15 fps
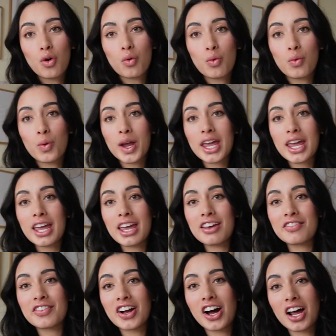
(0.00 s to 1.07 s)

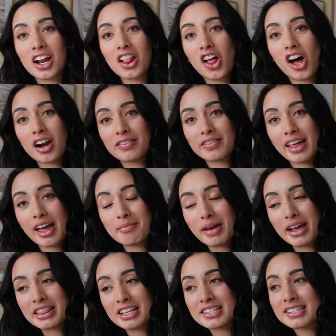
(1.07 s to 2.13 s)
We've got a lot of them
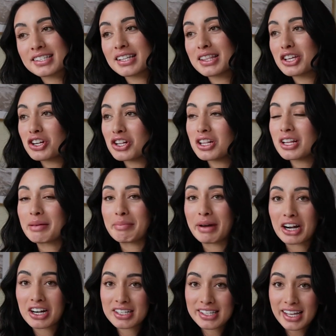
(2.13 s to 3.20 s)
and this is a little
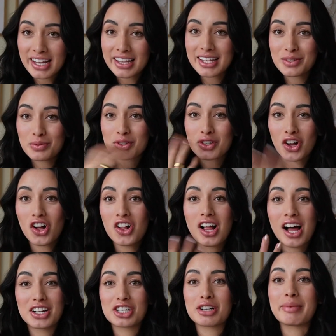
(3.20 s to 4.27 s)
embarrassing. This was all
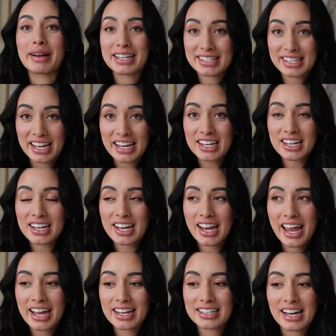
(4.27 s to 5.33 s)
under my sink
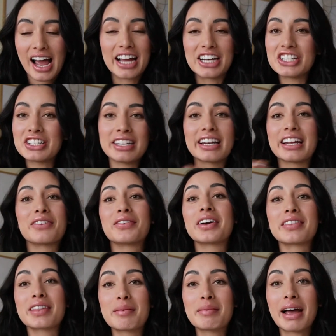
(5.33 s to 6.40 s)
and I just need to get rid
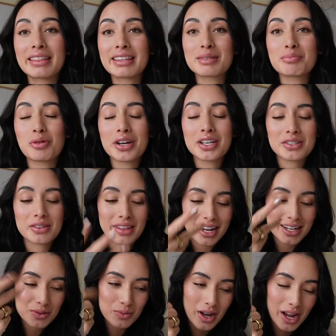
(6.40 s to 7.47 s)
of them at this point, so that
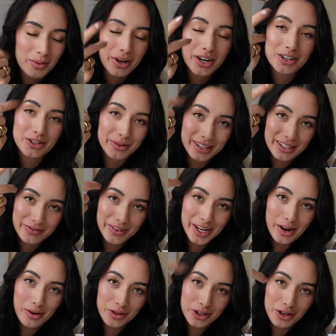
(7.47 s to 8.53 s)
is why we are doing this
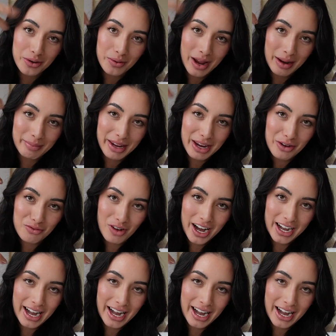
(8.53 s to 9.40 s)
video, you and me, right